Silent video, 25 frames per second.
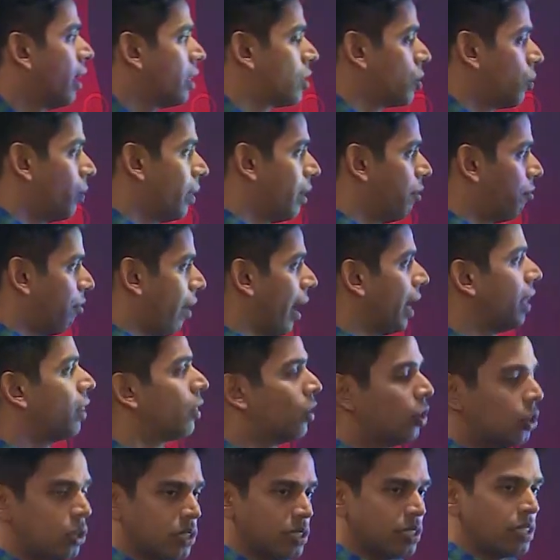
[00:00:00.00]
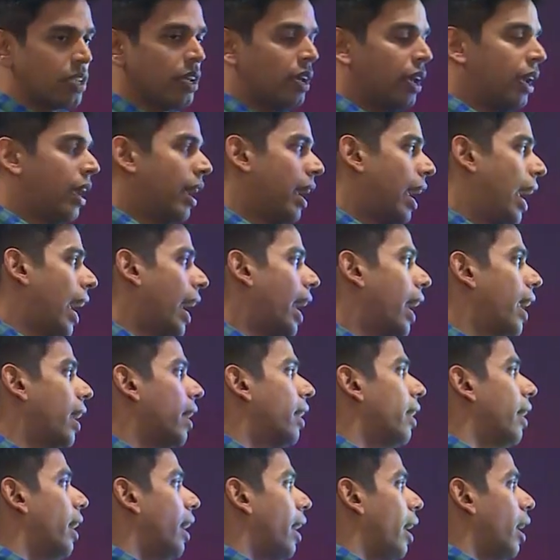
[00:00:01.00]
So we defined those,
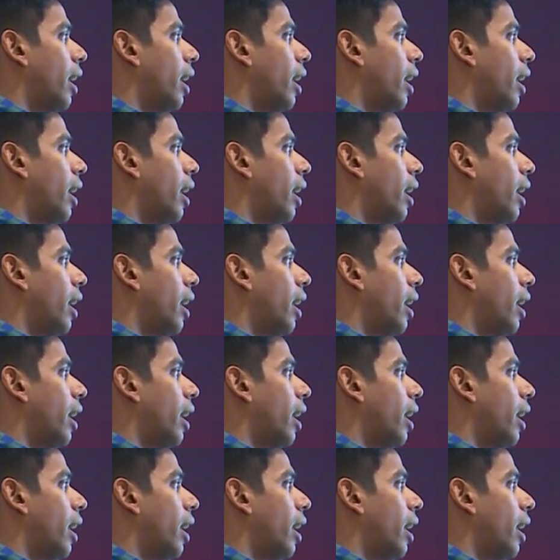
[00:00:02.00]
and